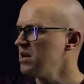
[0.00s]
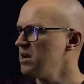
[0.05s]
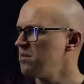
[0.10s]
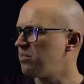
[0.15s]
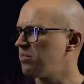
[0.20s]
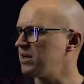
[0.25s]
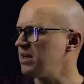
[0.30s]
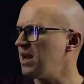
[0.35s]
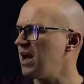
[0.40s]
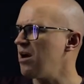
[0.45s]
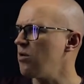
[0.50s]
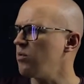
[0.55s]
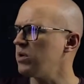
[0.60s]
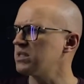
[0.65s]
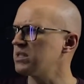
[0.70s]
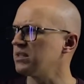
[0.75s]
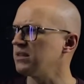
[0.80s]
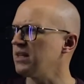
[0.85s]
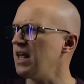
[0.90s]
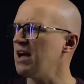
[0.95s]
But now what's
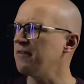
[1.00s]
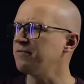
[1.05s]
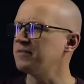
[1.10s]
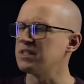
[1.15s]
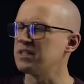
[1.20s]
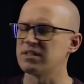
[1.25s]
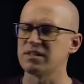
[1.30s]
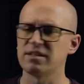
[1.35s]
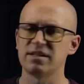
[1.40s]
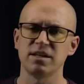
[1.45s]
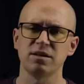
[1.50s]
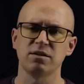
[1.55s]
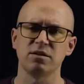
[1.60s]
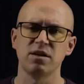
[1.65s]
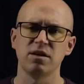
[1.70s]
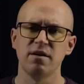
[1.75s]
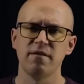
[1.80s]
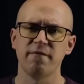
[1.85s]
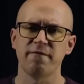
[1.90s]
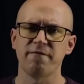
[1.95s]
left is still
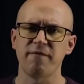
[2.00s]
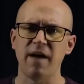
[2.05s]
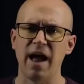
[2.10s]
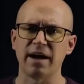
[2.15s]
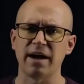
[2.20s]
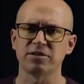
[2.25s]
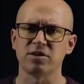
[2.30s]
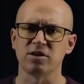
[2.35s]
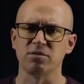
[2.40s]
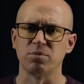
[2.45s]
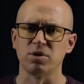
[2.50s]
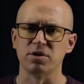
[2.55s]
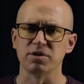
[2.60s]
factorable.